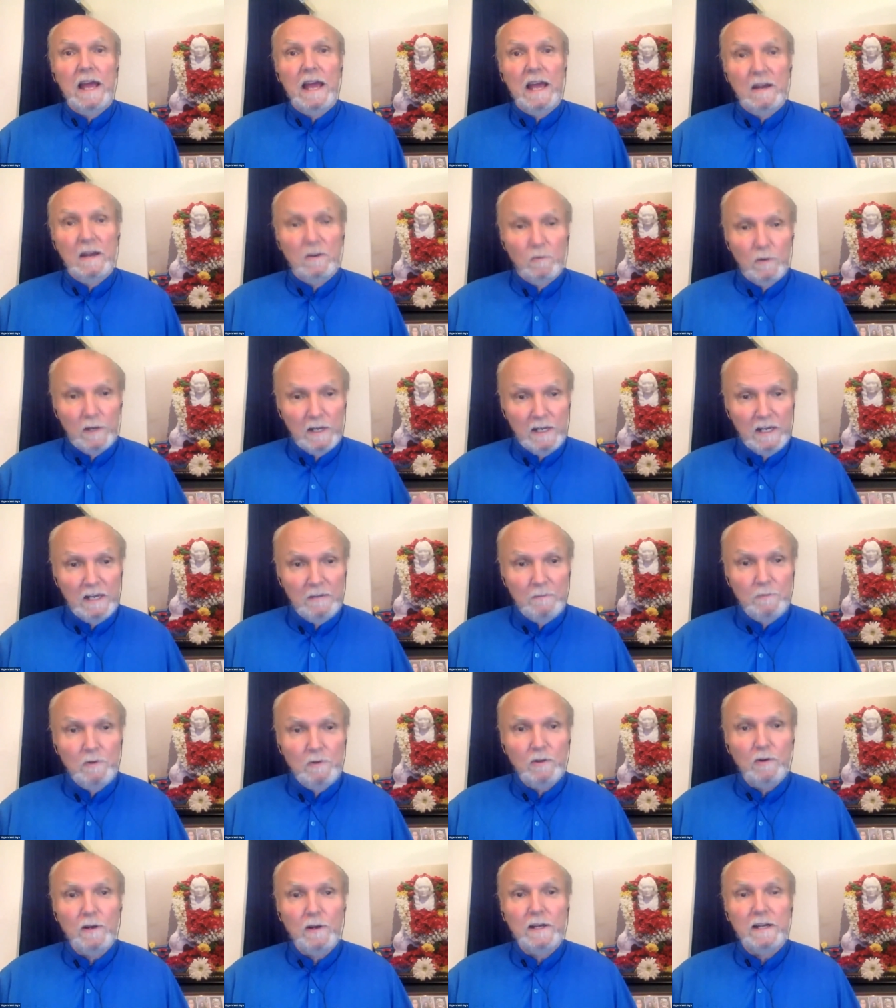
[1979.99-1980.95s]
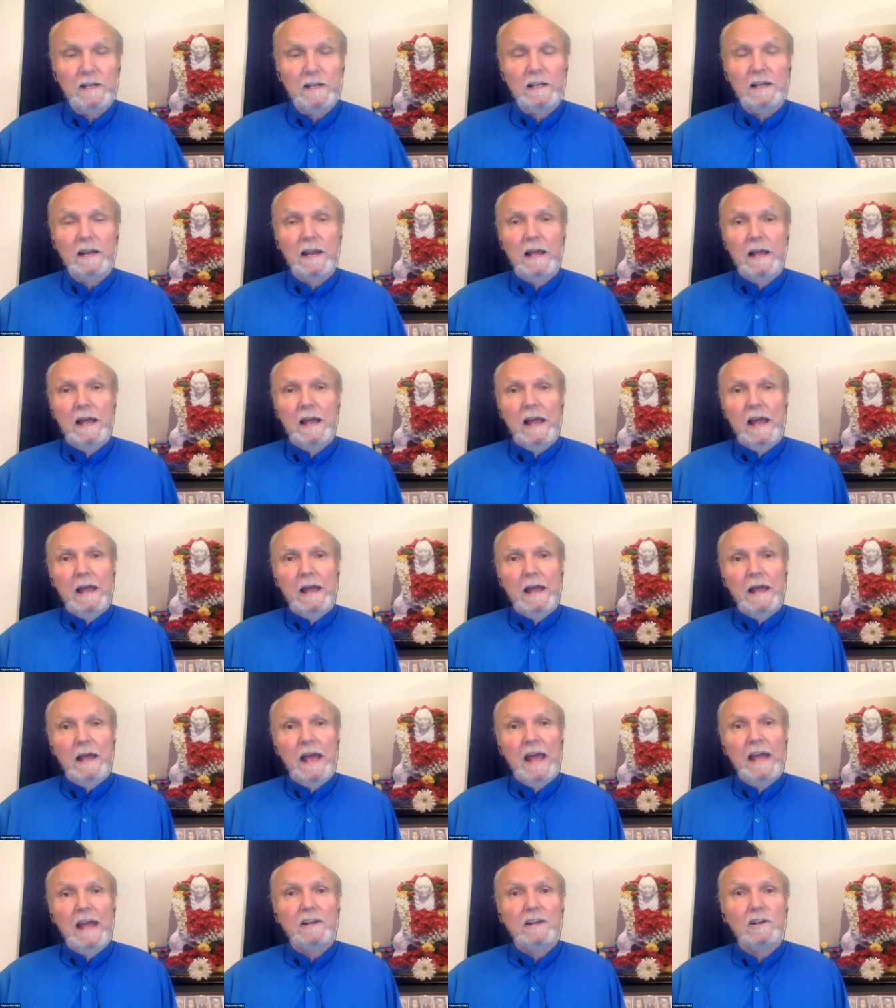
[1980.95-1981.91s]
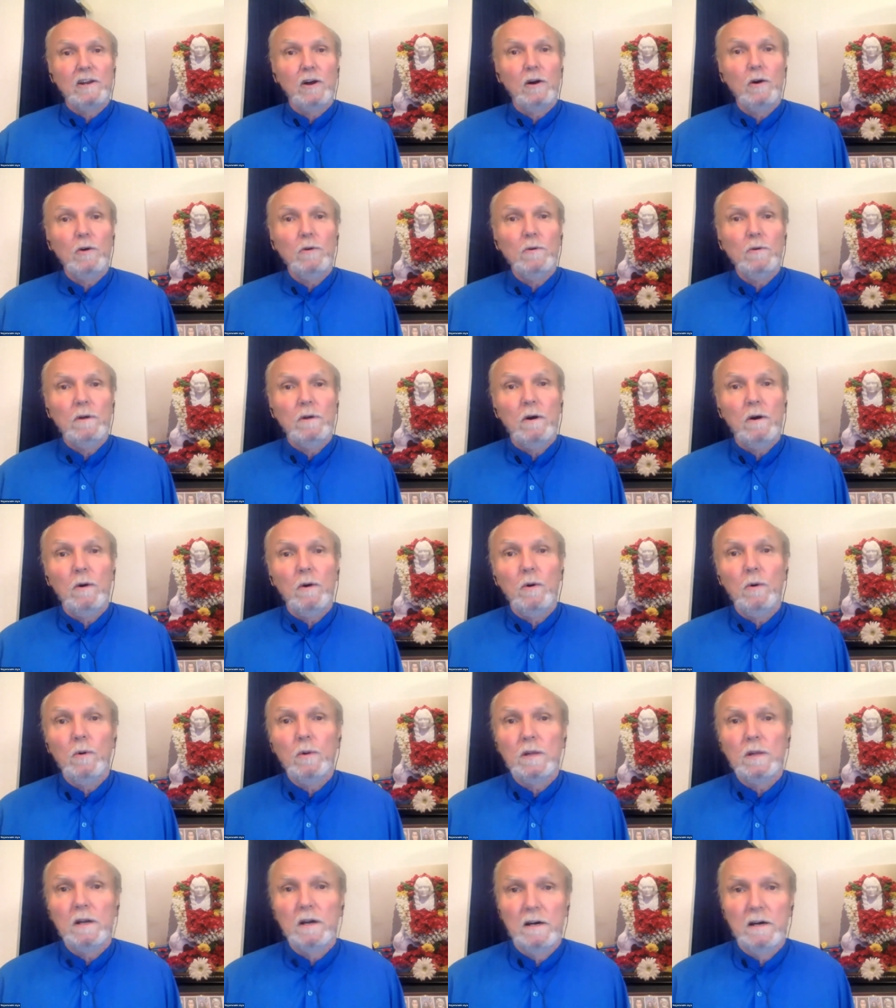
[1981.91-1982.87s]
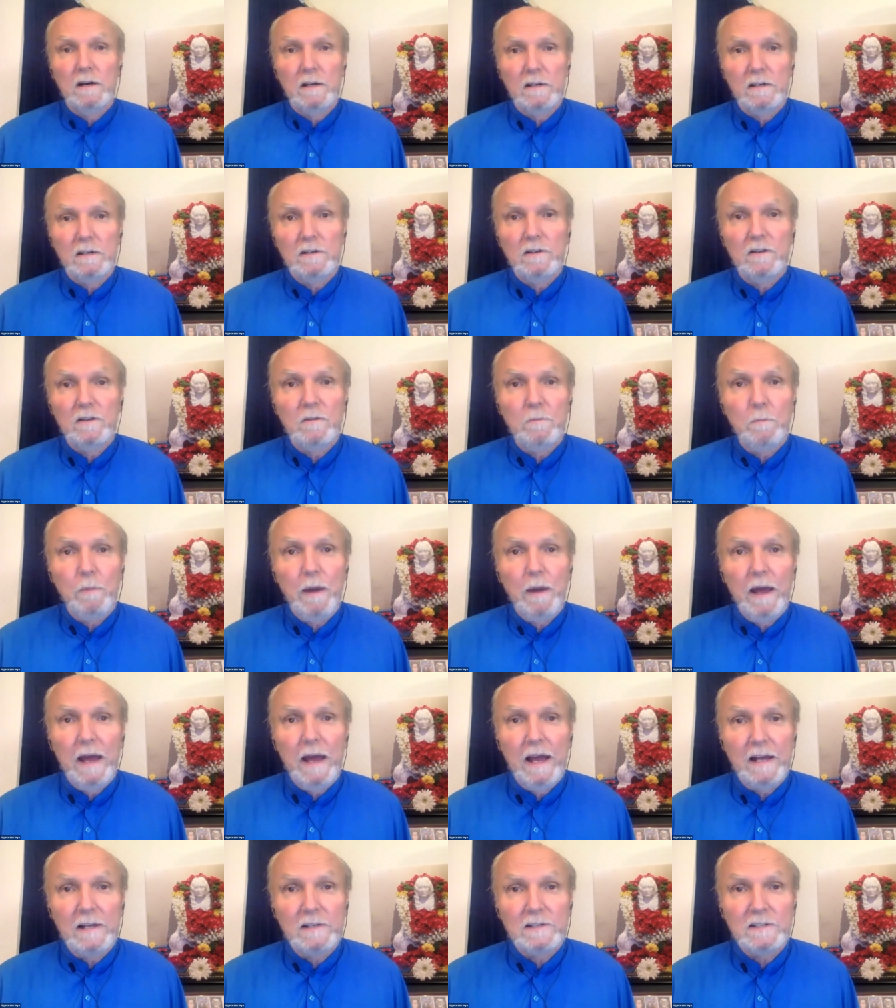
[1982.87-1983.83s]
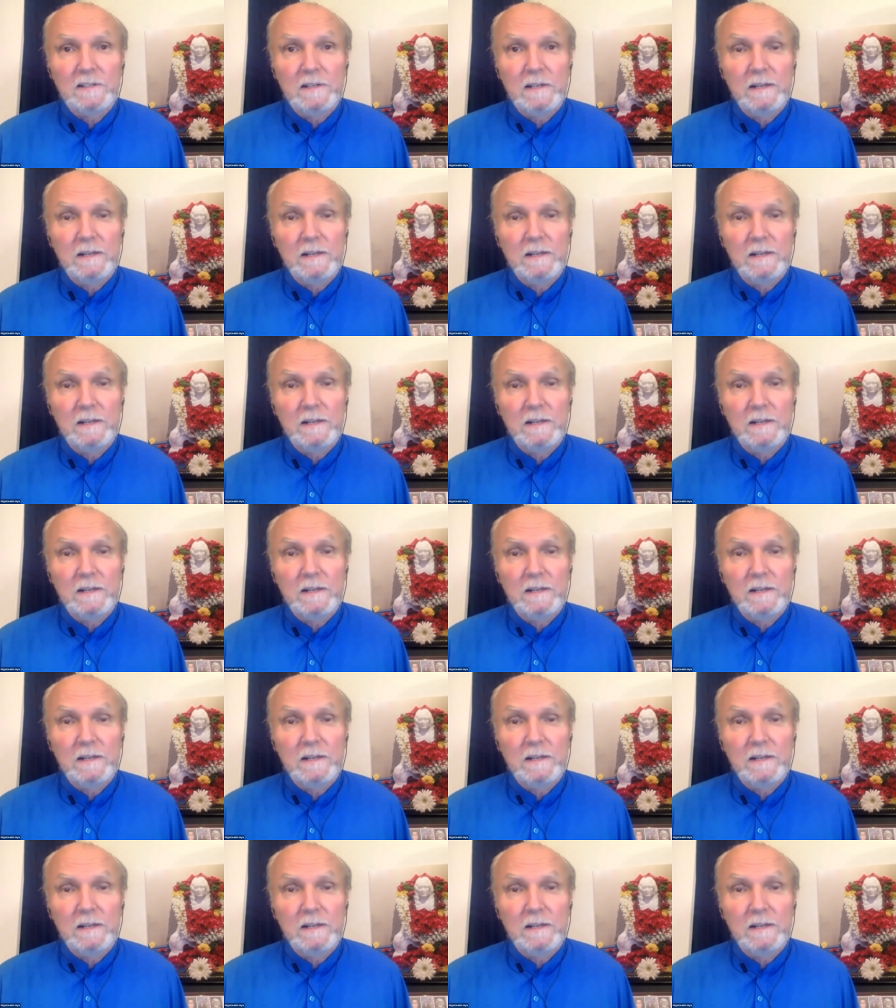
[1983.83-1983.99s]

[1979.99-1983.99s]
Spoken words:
And we keep doing it. And don't hold on to the past.